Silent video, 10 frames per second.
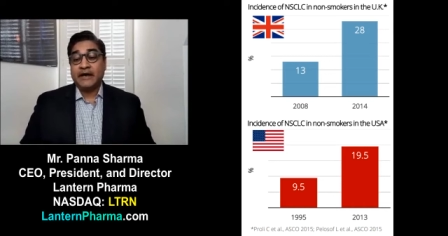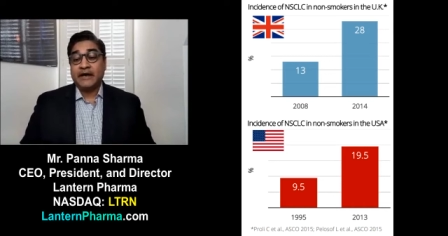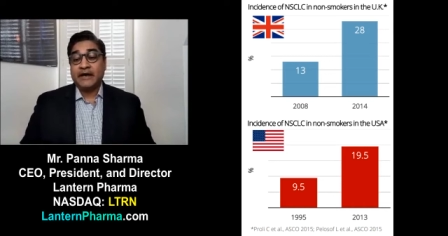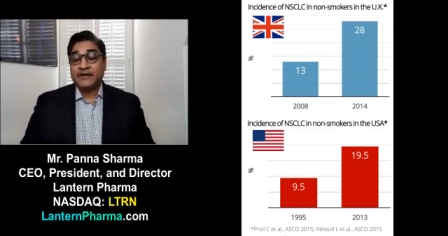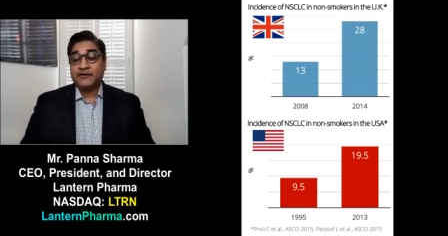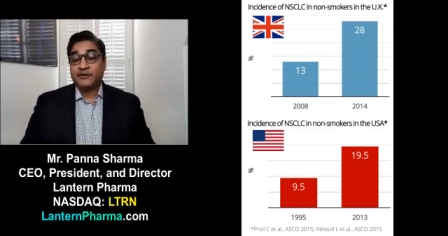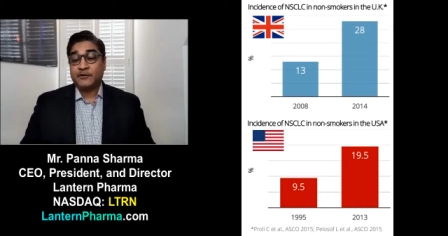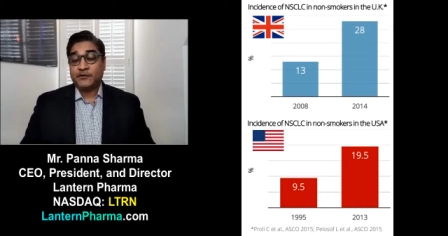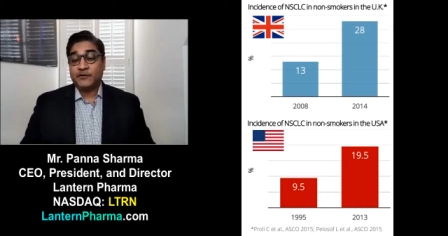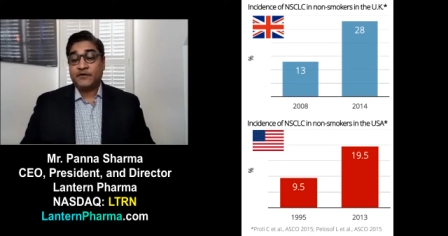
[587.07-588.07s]
And it has to
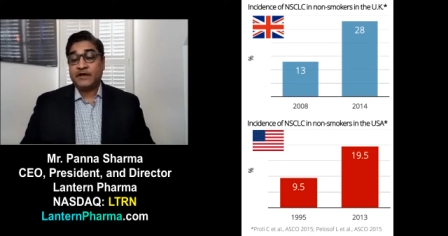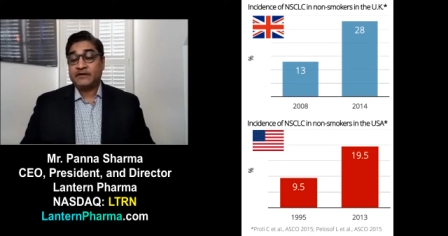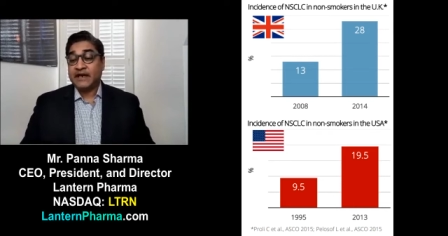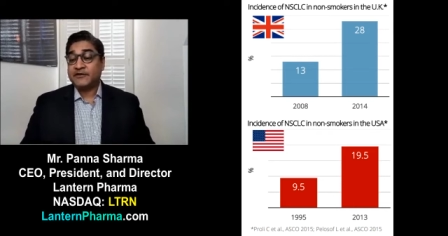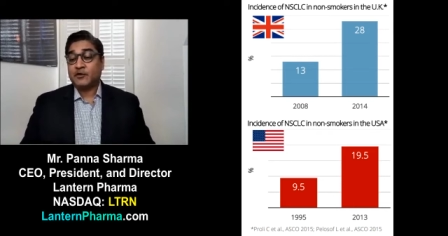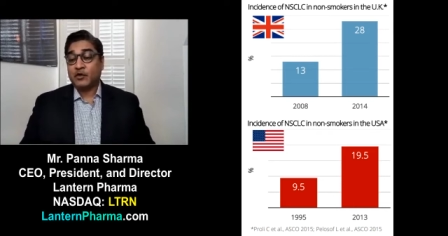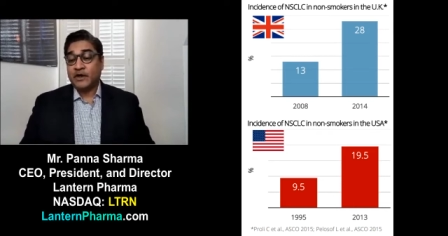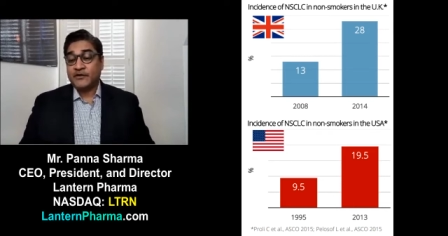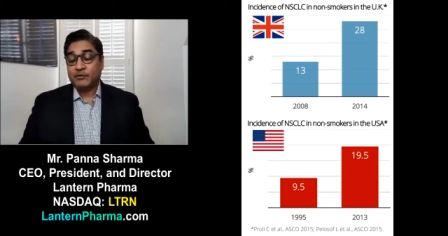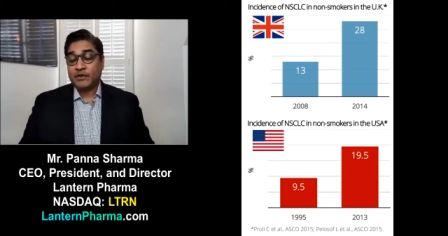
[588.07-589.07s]
do two things: it has to
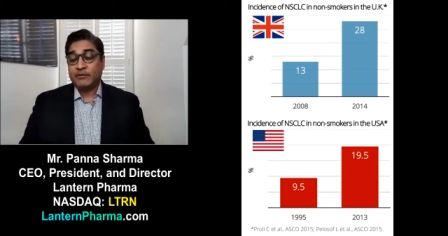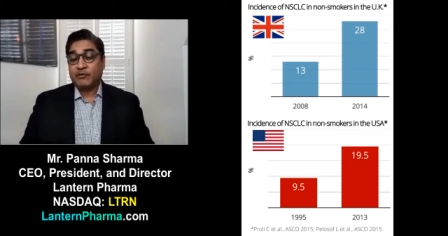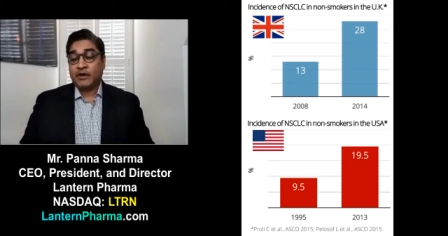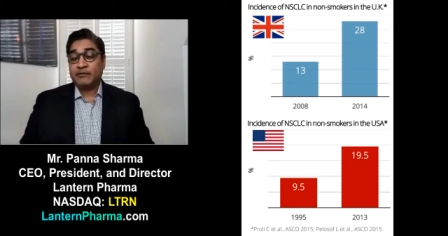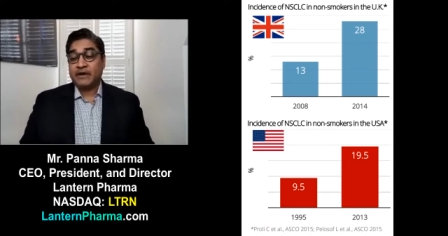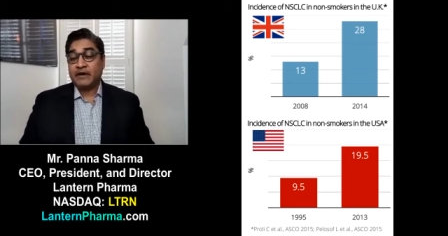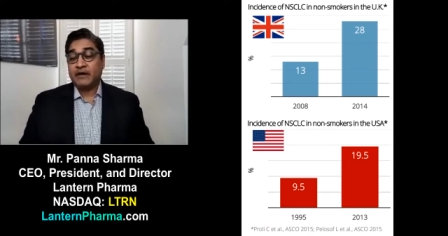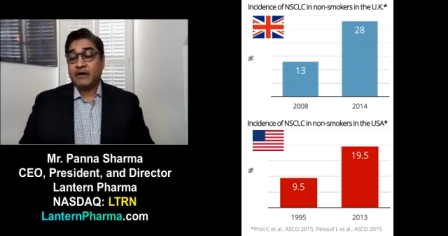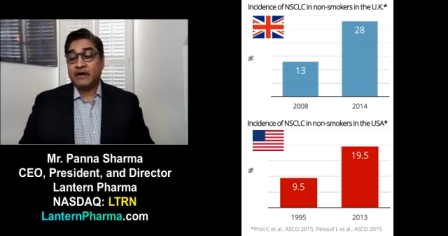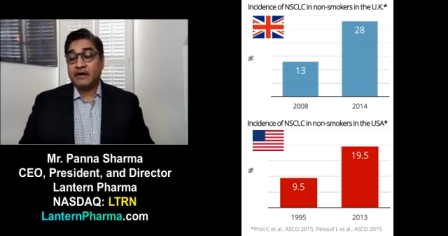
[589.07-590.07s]
cross the blood-brain barrier